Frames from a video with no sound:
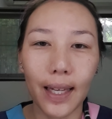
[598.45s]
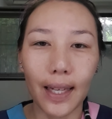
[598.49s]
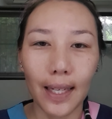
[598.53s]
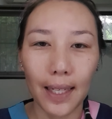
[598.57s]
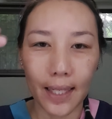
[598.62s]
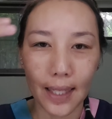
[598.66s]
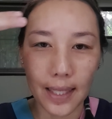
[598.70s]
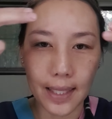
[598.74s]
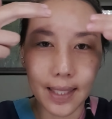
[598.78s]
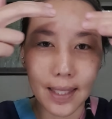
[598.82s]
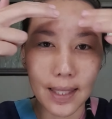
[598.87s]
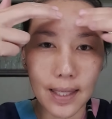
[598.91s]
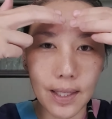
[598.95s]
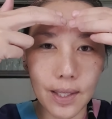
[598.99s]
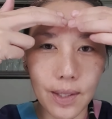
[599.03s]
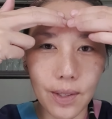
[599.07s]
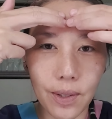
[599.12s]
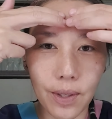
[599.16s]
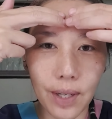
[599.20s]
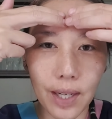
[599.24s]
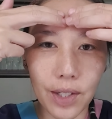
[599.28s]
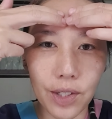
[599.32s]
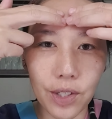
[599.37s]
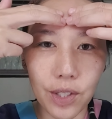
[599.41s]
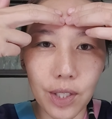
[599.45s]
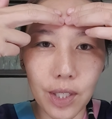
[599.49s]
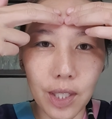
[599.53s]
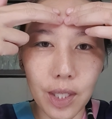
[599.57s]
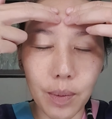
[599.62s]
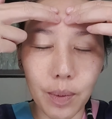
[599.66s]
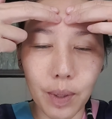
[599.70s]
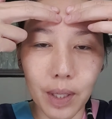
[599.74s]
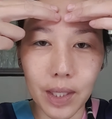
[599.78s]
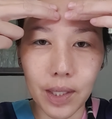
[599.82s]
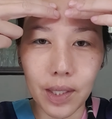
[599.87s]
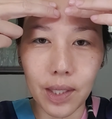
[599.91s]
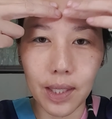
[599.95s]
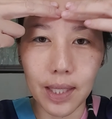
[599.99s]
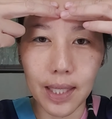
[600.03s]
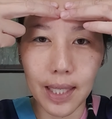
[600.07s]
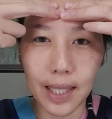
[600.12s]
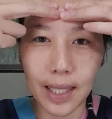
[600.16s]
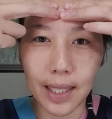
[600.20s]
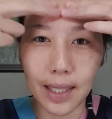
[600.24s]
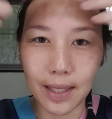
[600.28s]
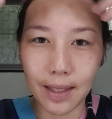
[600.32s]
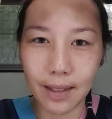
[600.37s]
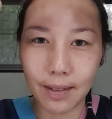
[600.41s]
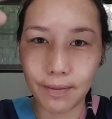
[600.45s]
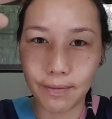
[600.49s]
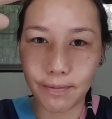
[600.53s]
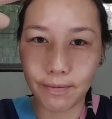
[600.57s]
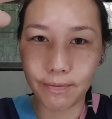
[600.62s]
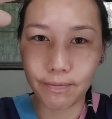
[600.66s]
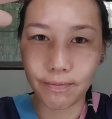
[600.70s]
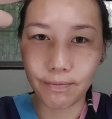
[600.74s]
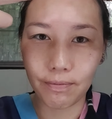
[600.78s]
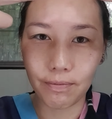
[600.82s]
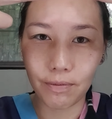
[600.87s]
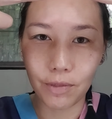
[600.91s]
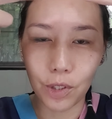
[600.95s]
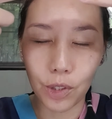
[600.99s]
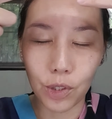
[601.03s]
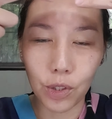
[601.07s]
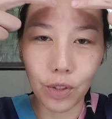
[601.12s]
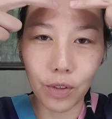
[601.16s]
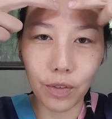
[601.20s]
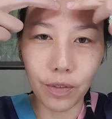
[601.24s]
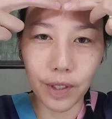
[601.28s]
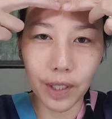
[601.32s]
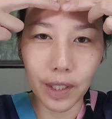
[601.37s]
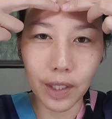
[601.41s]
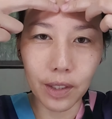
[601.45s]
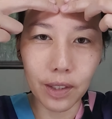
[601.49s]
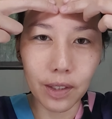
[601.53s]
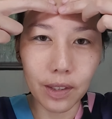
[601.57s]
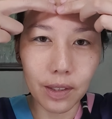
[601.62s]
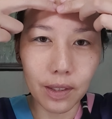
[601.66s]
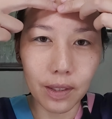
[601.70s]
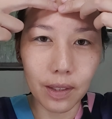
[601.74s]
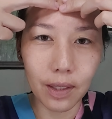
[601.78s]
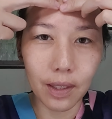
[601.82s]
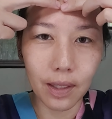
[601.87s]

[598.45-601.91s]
is you actually want to take your 2 fingers